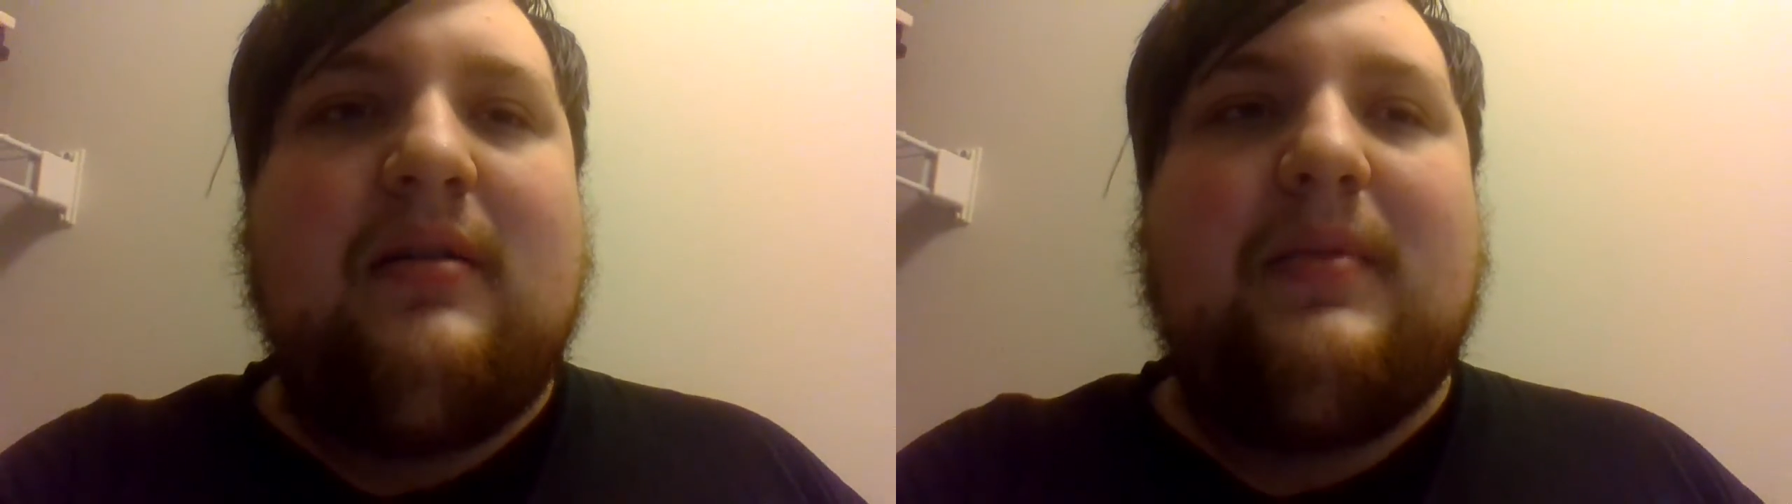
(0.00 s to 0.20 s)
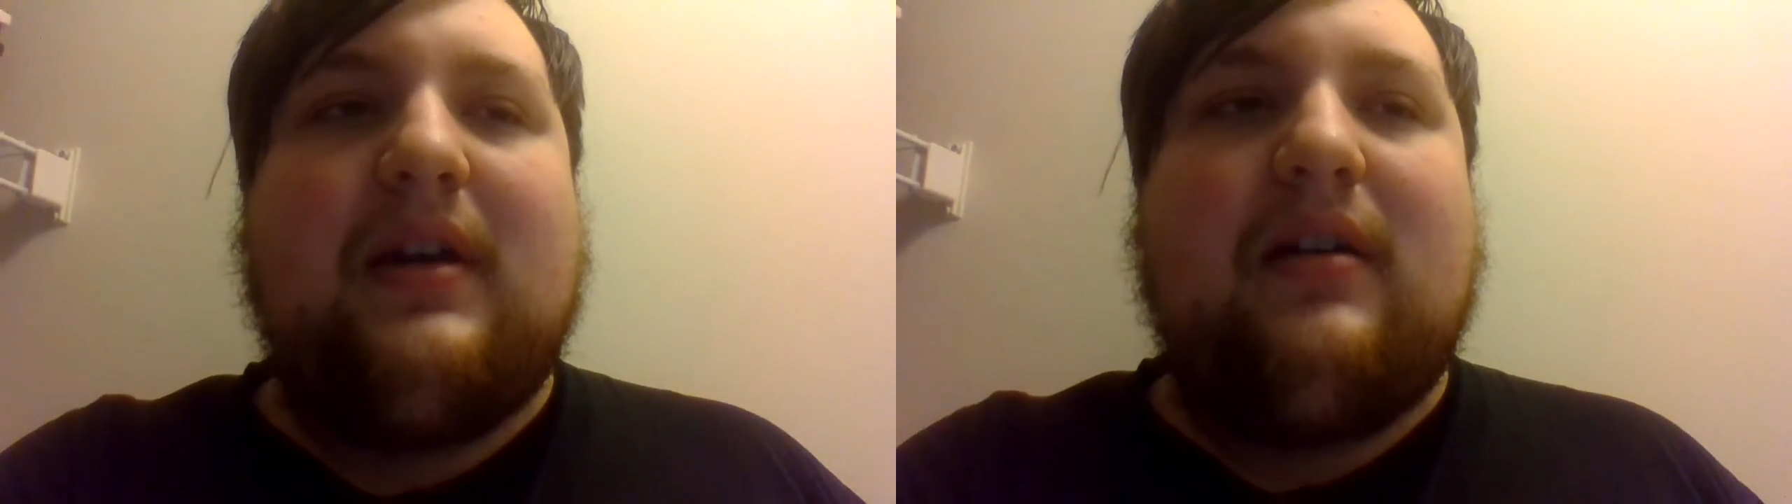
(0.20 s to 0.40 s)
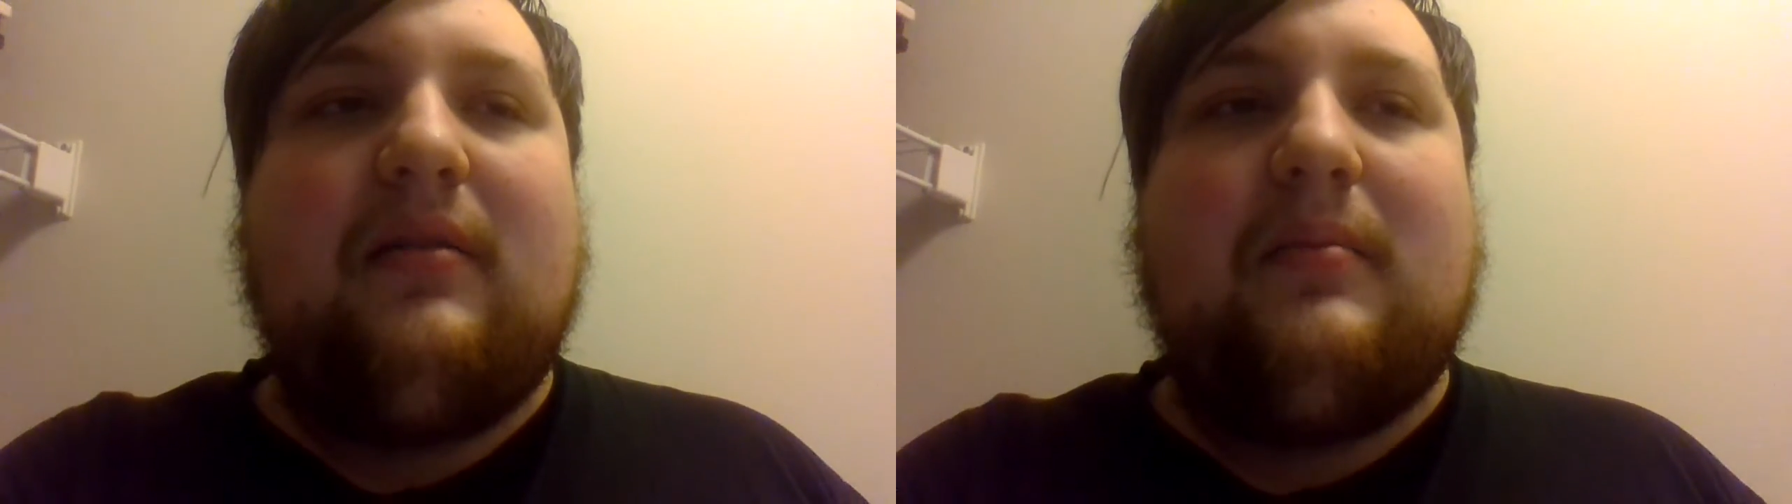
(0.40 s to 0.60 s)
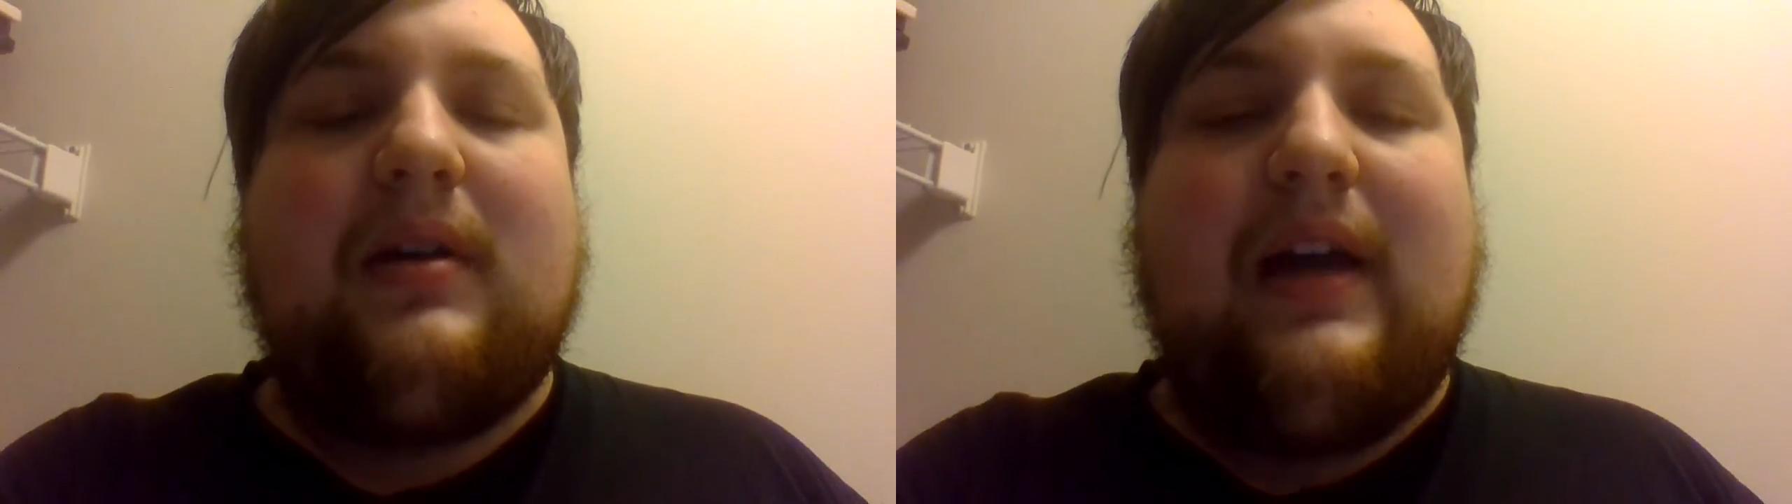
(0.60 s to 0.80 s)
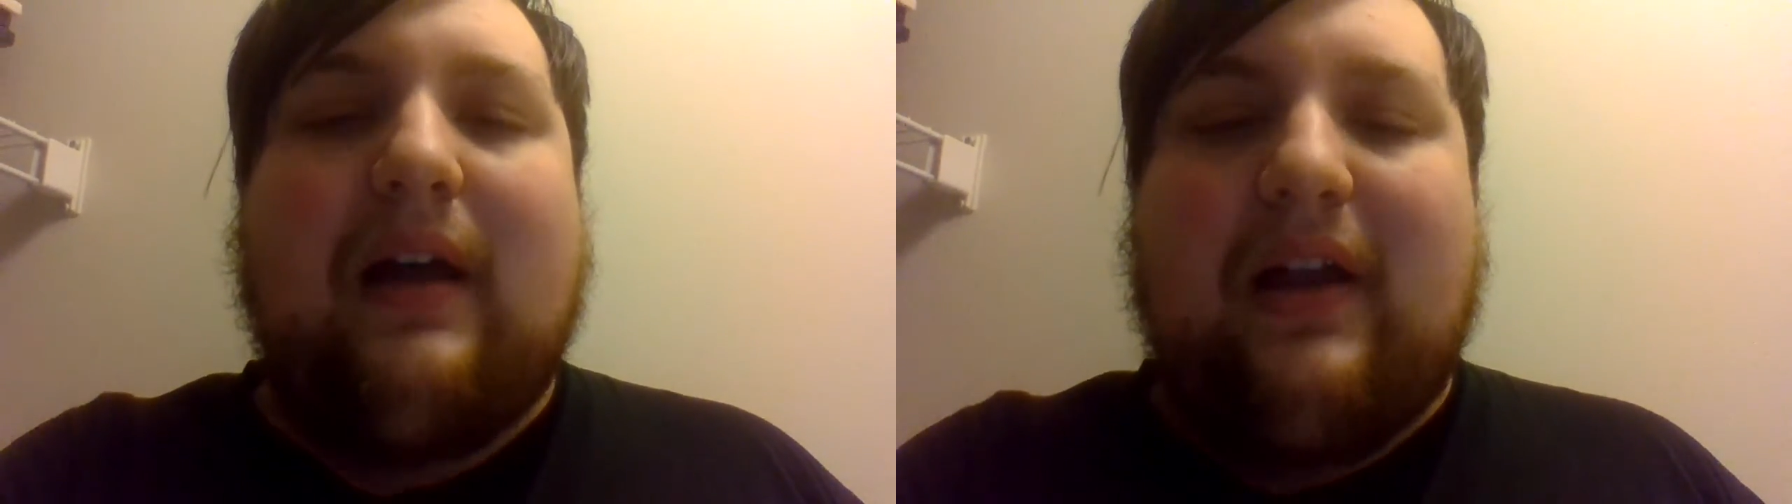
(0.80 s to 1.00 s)
become
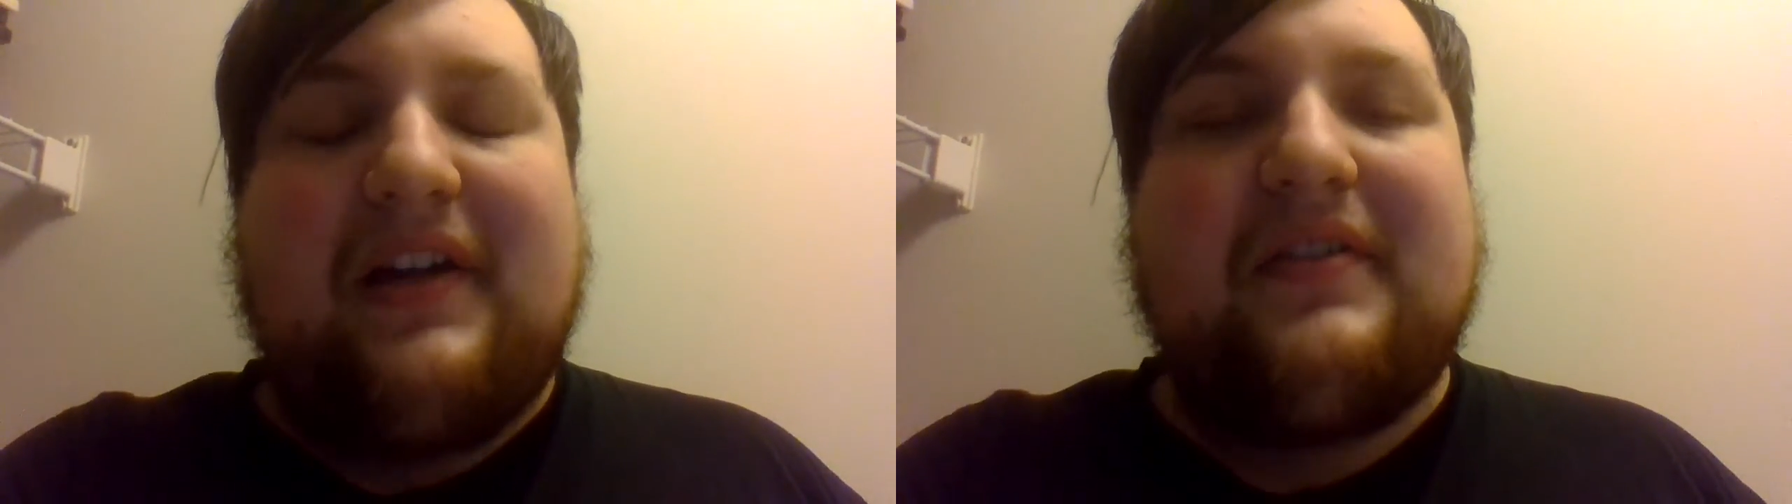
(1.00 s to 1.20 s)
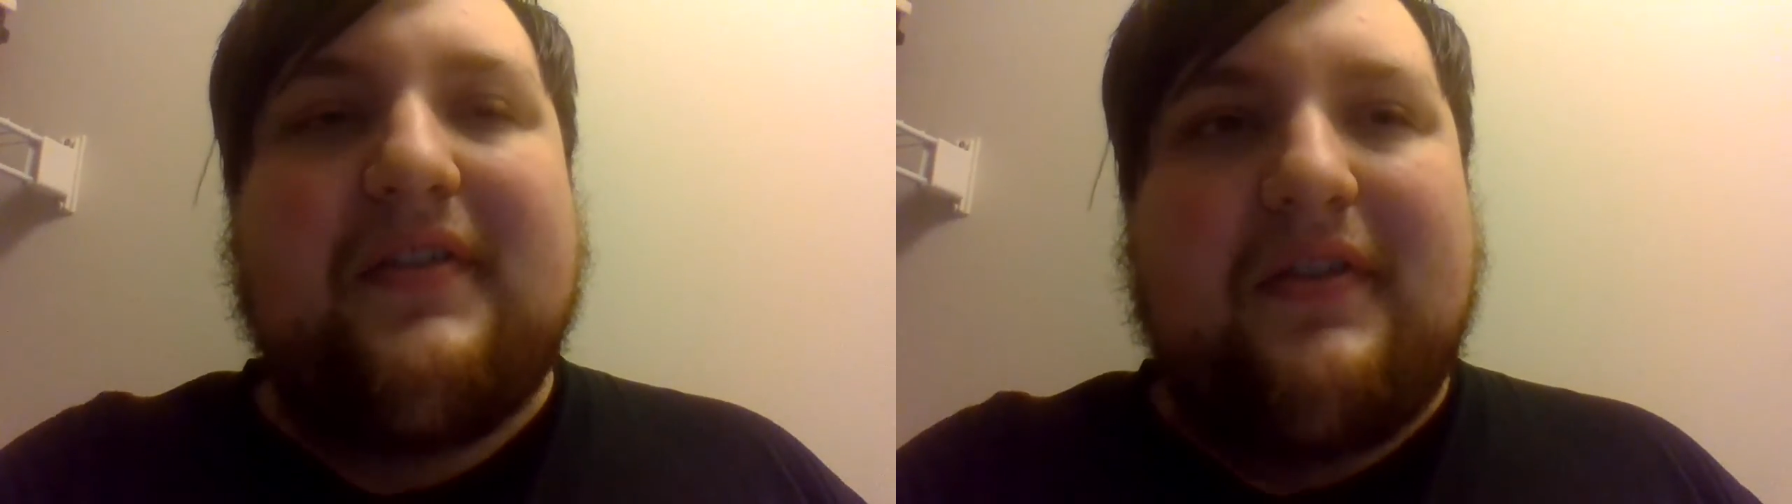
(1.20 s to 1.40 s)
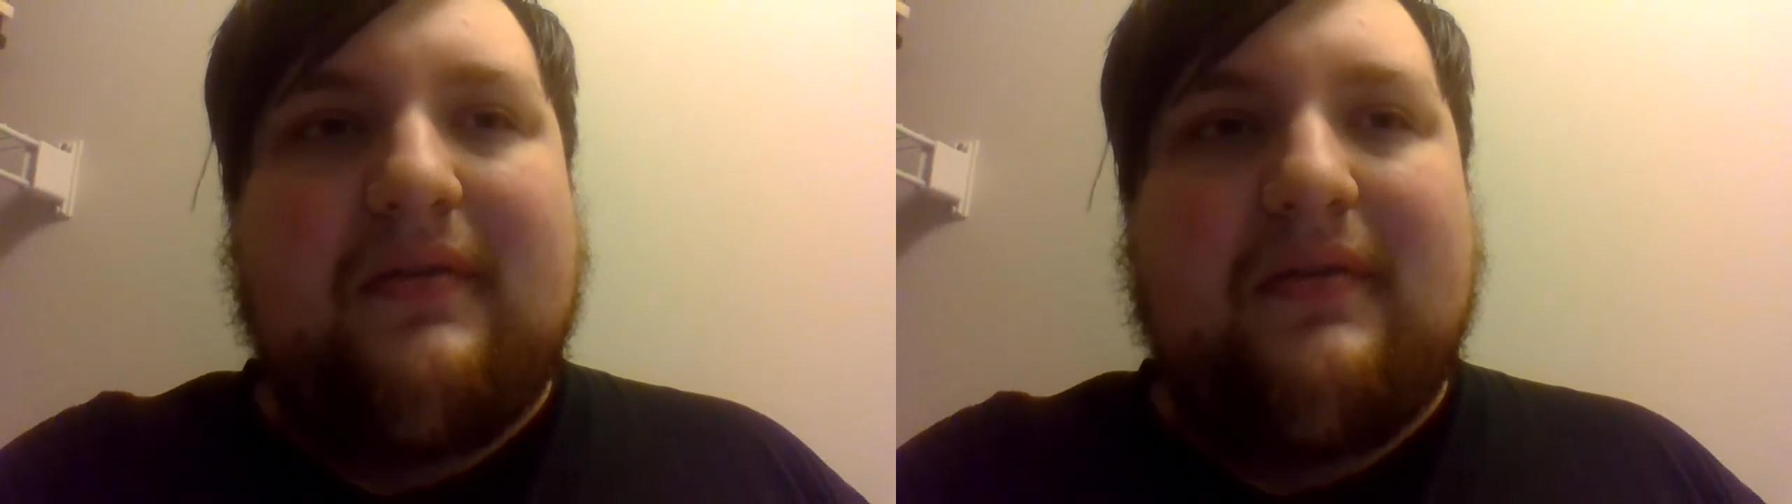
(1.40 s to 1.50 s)
allies